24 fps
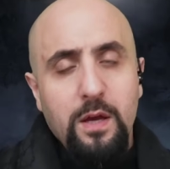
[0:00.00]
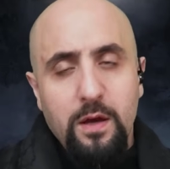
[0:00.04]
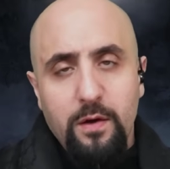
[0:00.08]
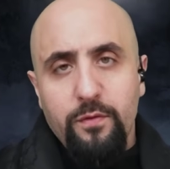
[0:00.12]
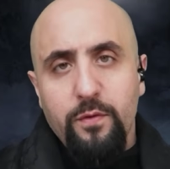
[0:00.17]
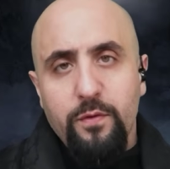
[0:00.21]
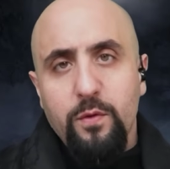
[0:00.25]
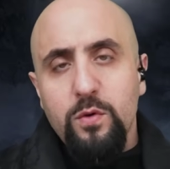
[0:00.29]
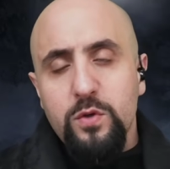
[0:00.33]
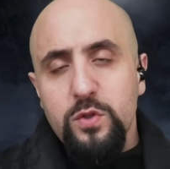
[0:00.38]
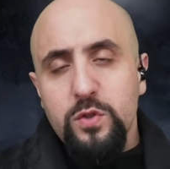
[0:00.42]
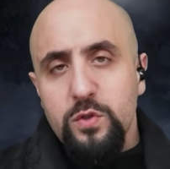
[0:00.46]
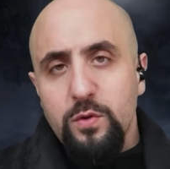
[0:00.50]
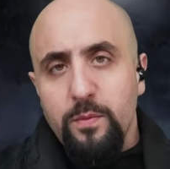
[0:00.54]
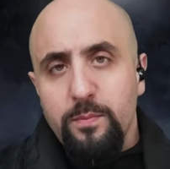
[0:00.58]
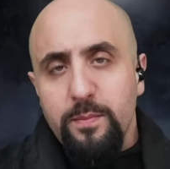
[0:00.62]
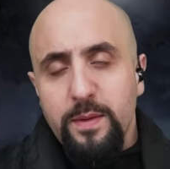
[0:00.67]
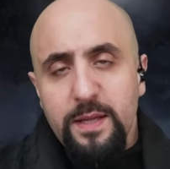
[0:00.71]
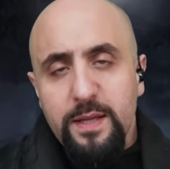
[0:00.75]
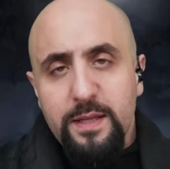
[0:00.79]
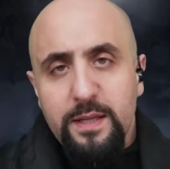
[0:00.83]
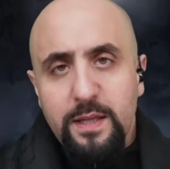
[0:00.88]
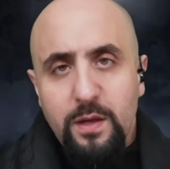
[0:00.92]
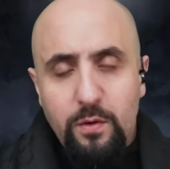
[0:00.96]
of course, not
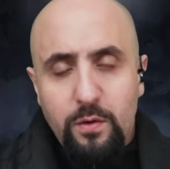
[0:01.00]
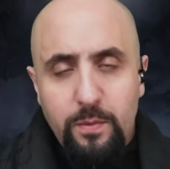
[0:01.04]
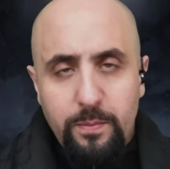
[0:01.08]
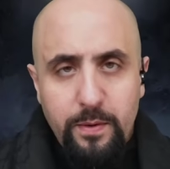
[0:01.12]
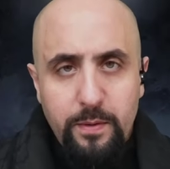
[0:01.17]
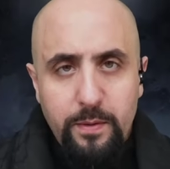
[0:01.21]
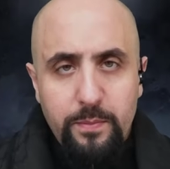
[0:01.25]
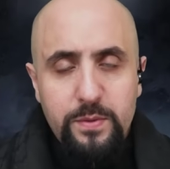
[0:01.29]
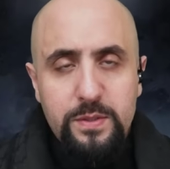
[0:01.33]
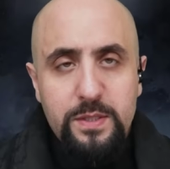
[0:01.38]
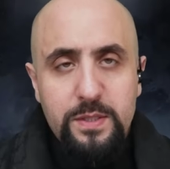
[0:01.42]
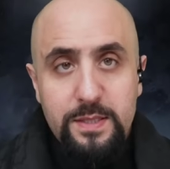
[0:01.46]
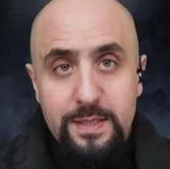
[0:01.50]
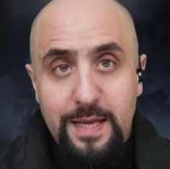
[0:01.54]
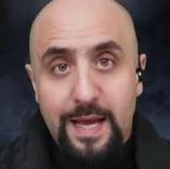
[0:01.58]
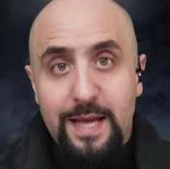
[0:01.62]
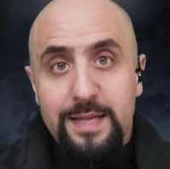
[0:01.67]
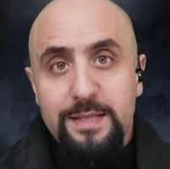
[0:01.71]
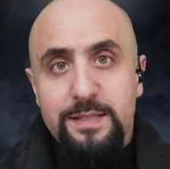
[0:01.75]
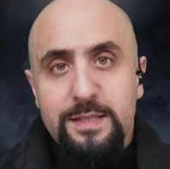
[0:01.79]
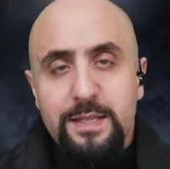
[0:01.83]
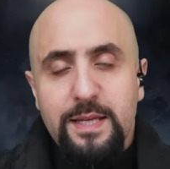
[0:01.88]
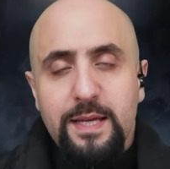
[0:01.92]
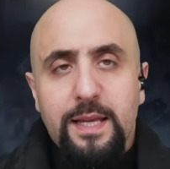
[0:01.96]
military purposes
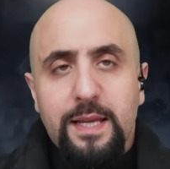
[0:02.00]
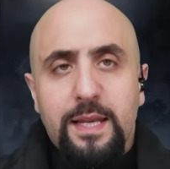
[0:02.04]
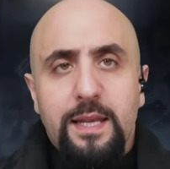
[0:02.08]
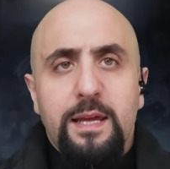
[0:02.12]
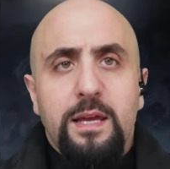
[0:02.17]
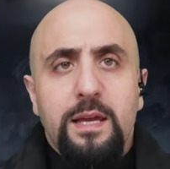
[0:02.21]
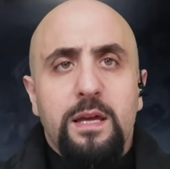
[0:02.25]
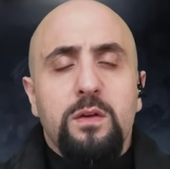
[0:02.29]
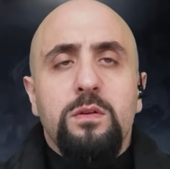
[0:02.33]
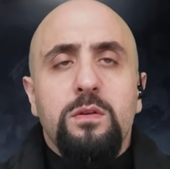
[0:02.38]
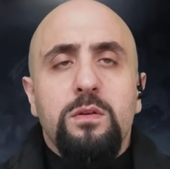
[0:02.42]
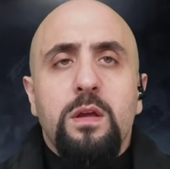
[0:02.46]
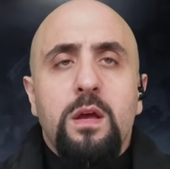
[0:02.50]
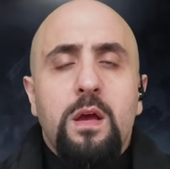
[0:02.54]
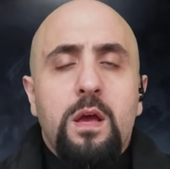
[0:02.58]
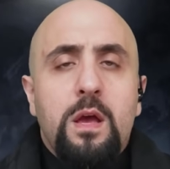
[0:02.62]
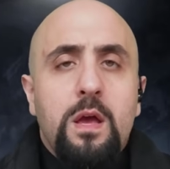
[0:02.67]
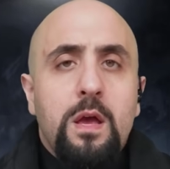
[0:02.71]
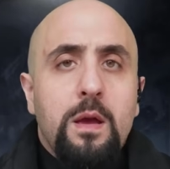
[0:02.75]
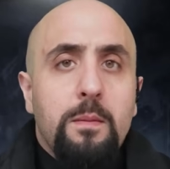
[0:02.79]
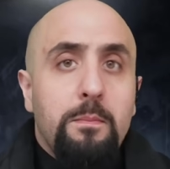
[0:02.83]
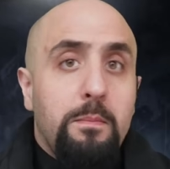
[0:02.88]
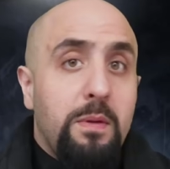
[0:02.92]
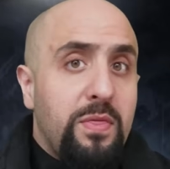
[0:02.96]
as declared,
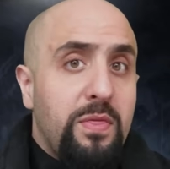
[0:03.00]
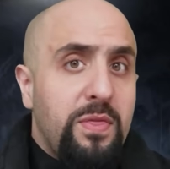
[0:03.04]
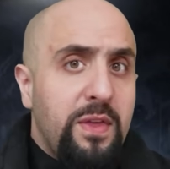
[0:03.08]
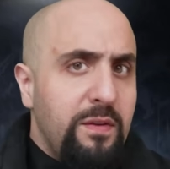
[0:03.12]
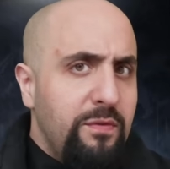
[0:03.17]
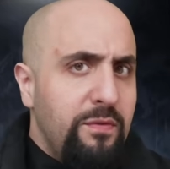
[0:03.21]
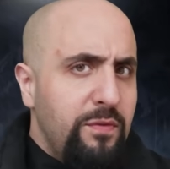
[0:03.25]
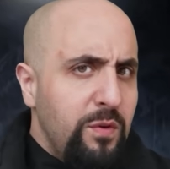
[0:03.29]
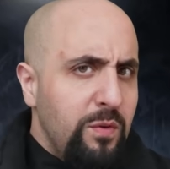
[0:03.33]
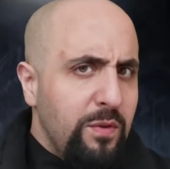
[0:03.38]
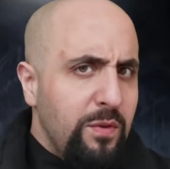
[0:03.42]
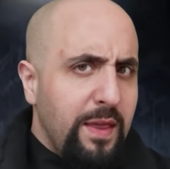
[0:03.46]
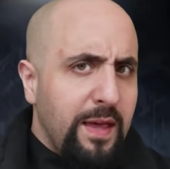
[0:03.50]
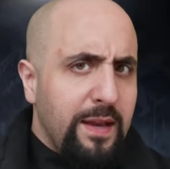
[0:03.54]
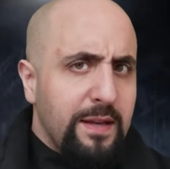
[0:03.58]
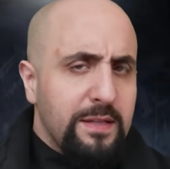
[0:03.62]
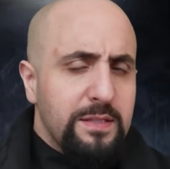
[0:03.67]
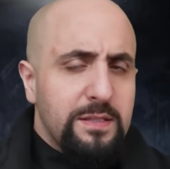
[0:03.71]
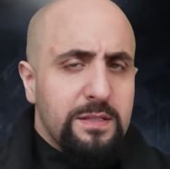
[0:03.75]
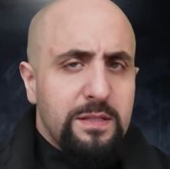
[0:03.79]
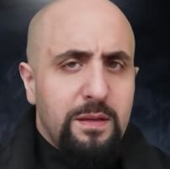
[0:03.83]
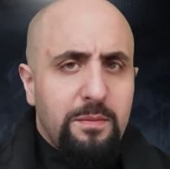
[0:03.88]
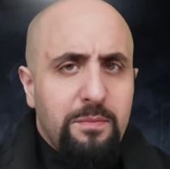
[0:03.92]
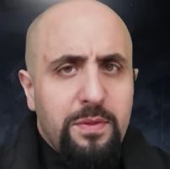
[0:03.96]
but they view that
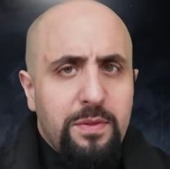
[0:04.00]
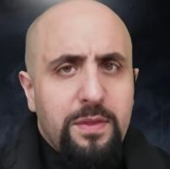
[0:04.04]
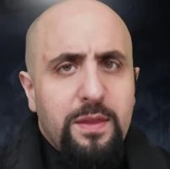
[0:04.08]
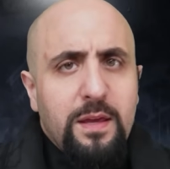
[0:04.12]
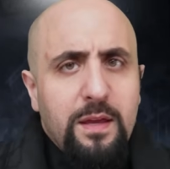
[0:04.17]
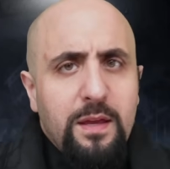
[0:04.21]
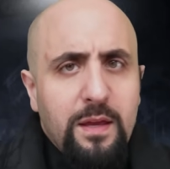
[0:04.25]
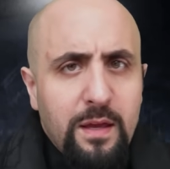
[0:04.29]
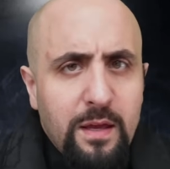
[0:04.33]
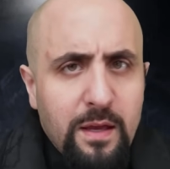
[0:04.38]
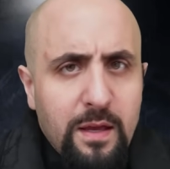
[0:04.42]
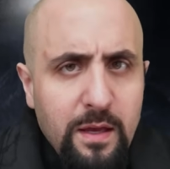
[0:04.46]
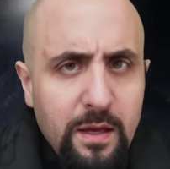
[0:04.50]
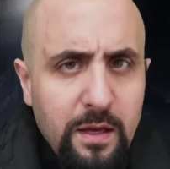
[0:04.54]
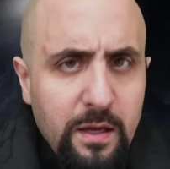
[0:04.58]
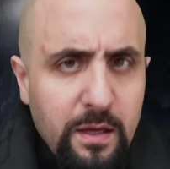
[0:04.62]
as something